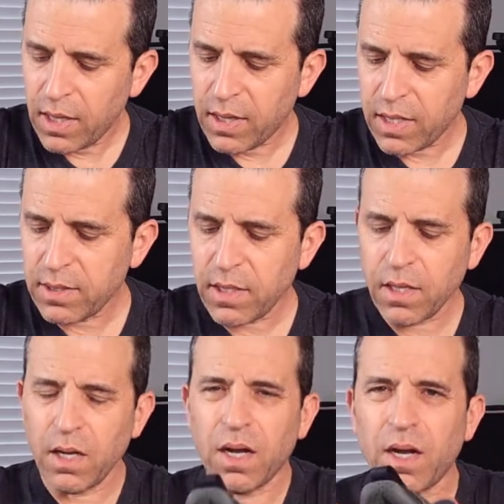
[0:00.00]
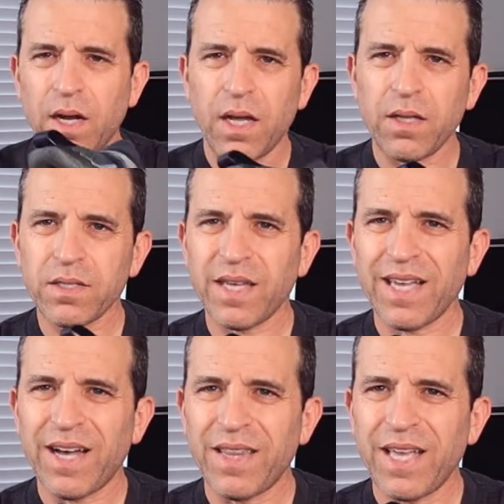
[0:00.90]
they did a, uh, it looks
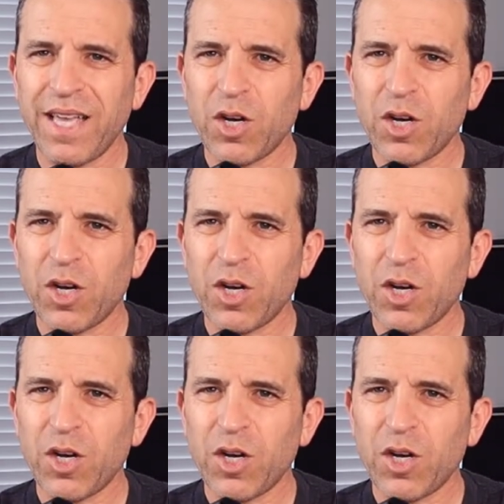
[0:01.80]
like on the